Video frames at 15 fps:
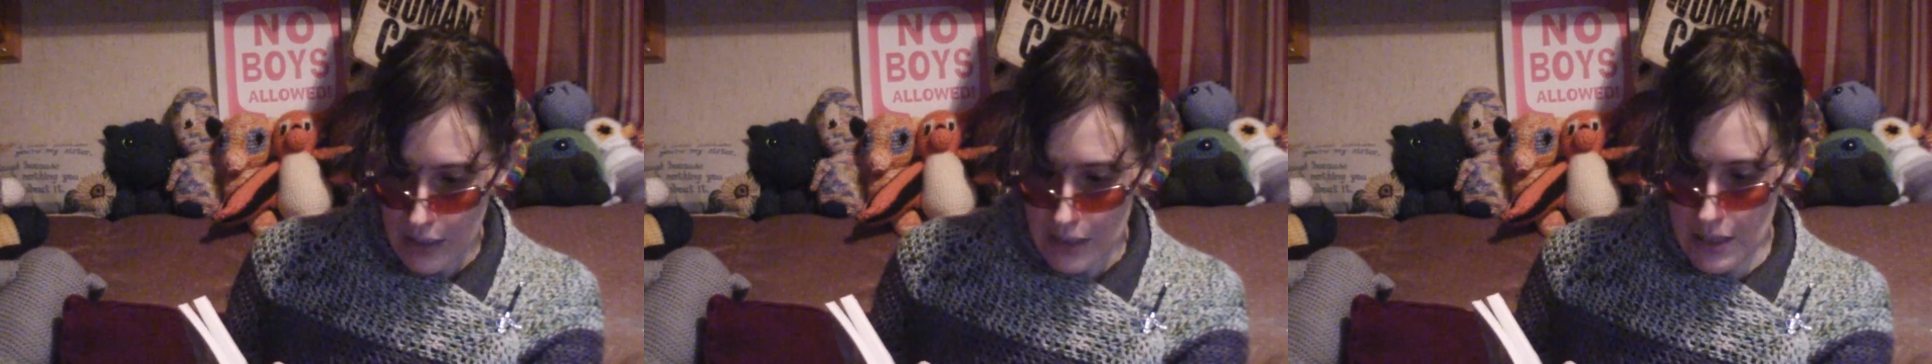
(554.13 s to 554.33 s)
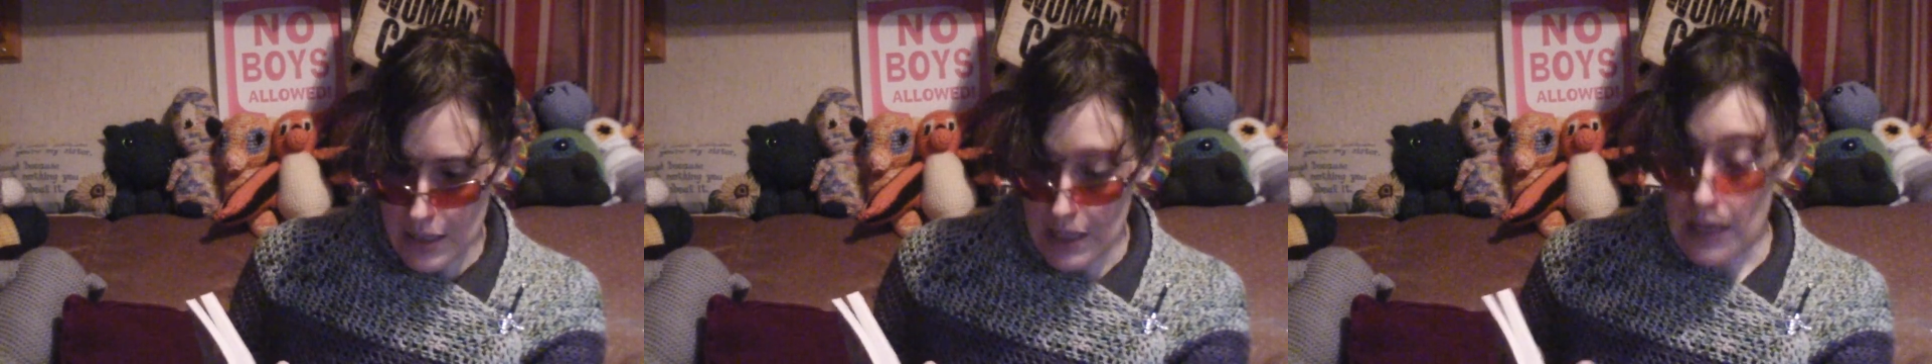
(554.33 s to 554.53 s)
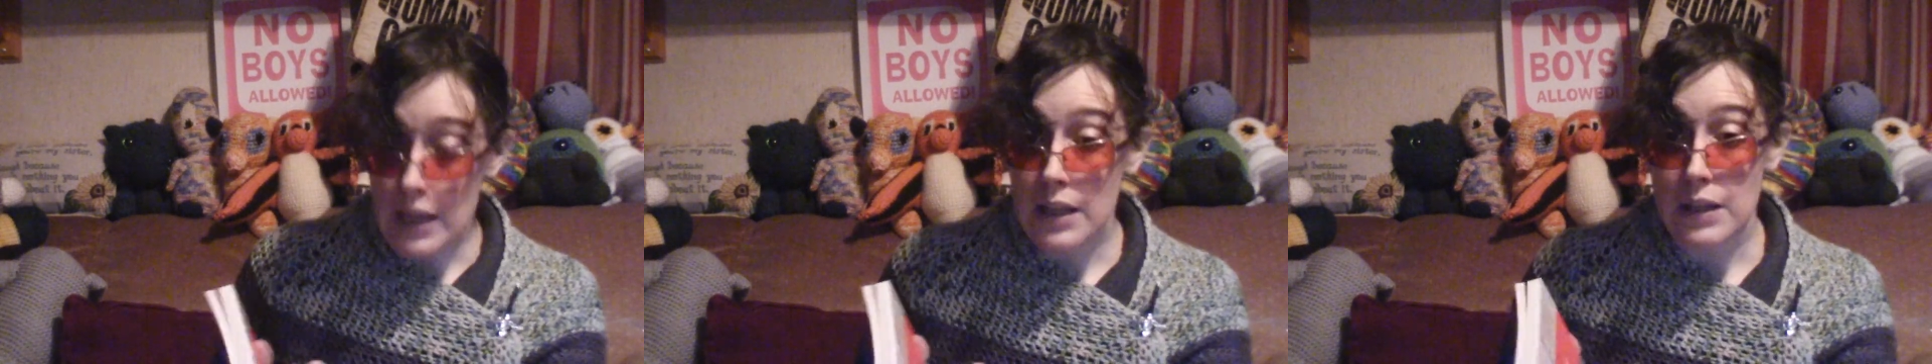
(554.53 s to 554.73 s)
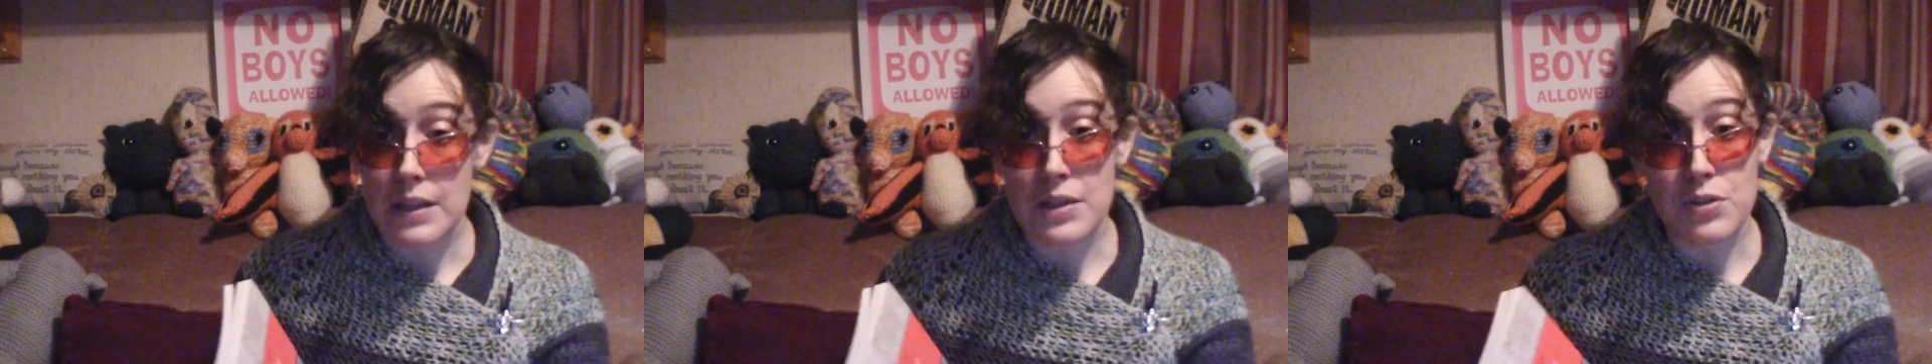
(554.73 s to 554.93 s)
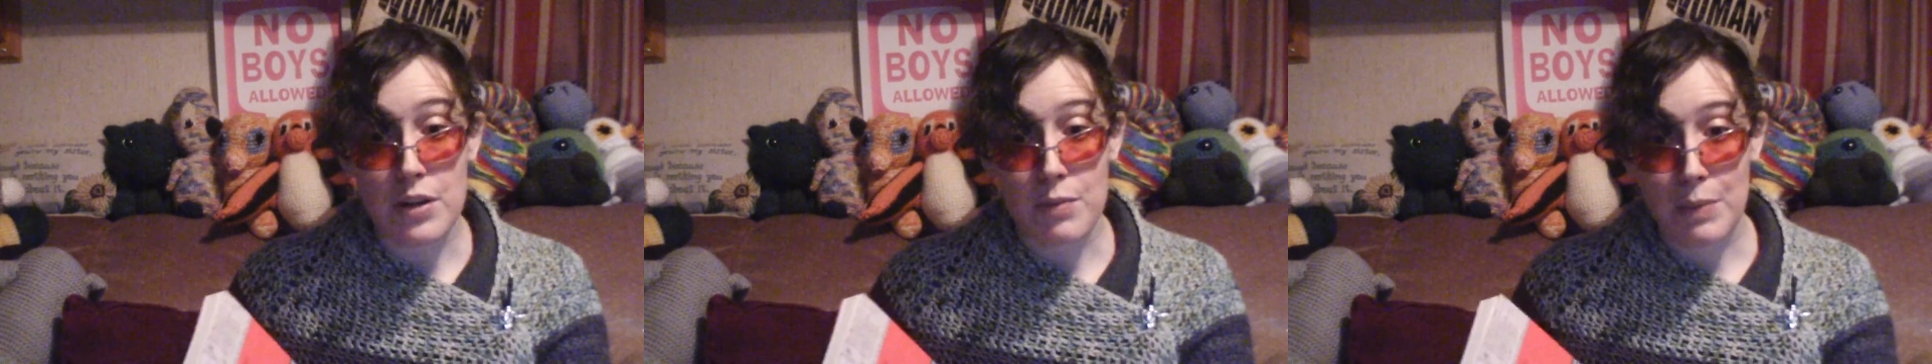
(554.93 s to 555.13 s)
the
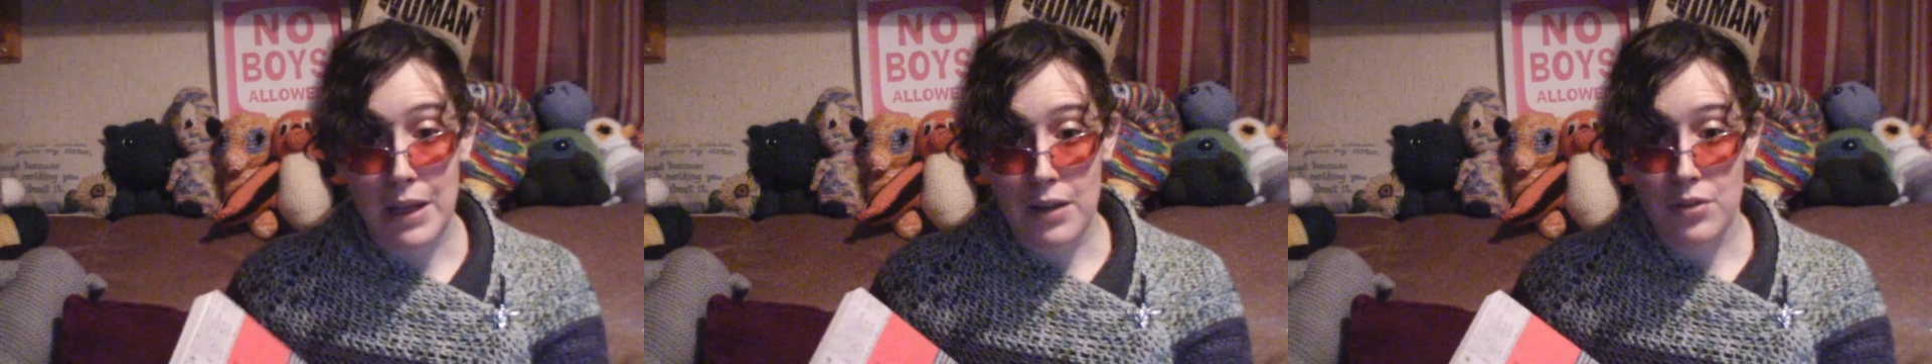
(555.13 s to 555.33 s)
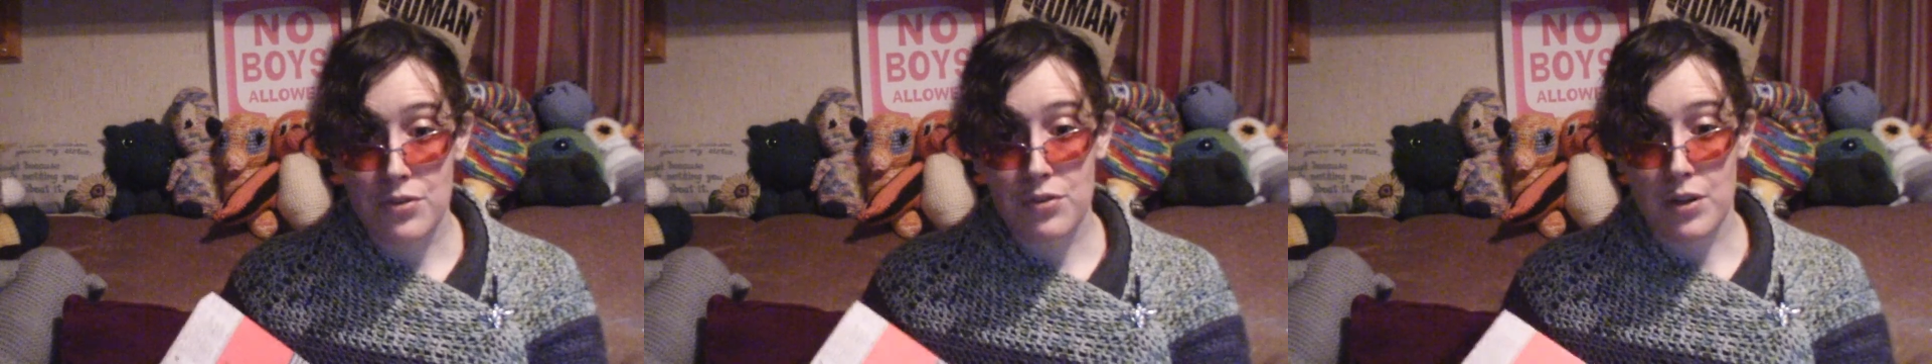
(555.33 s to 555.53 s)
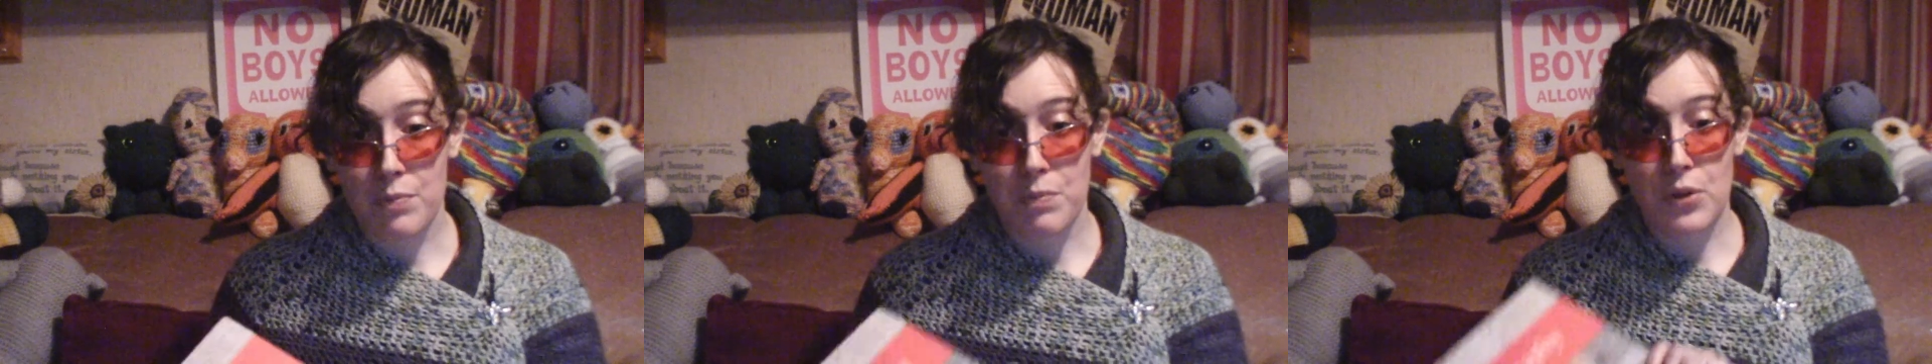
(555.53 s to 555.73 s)
Illustrated Manuscript